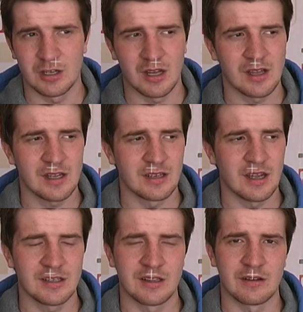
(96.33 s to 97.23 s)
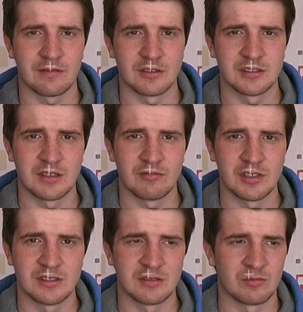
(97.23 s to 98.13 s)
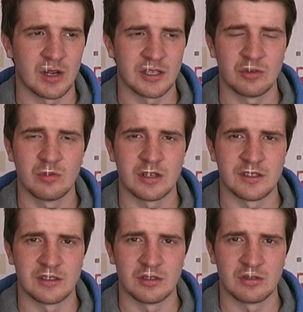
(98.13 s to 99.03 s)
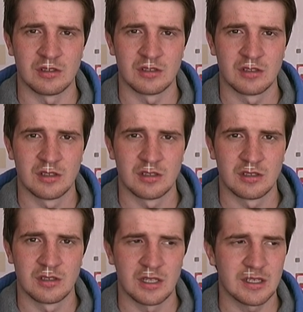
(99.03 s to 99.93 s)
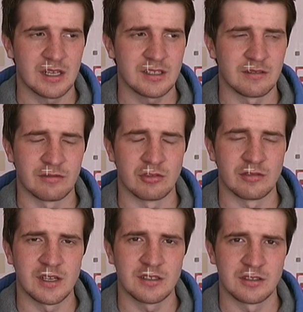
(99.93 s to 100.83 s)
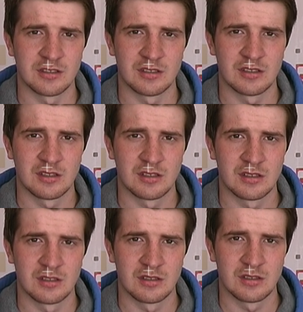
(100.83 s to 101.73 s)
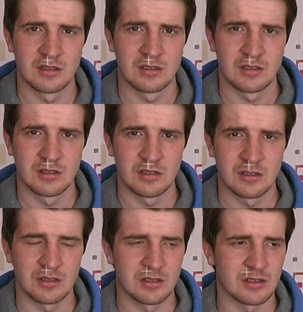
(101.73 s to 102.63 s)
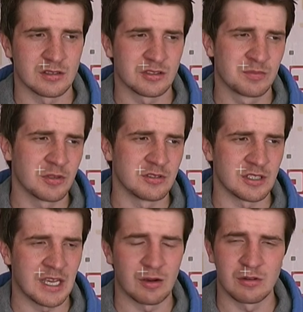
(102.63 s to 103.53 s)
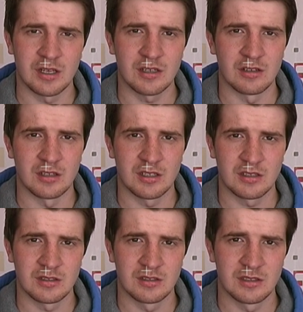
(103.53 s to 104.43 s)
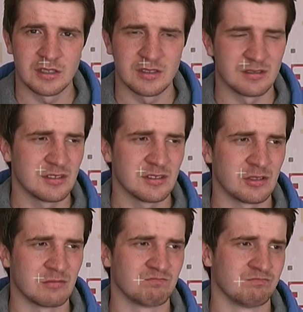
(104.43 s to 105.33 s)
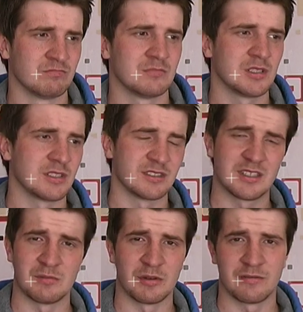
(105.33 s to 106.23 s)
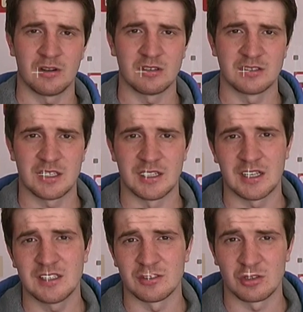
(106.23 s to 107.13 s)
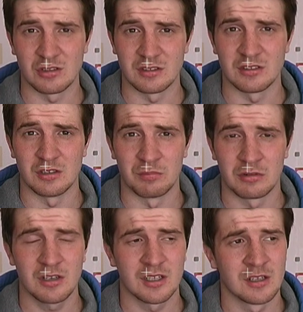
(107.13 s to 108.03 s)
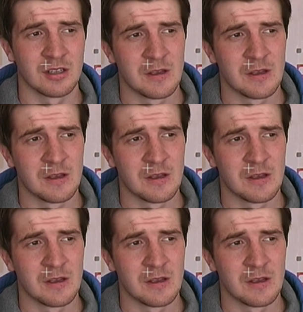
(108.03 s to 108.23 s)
I did that for the same reason why you wanted to do it. I did it for revenge. You know, Spud's a coward, I know that. Like I said before, I'll say it again, he's a gutless little prick.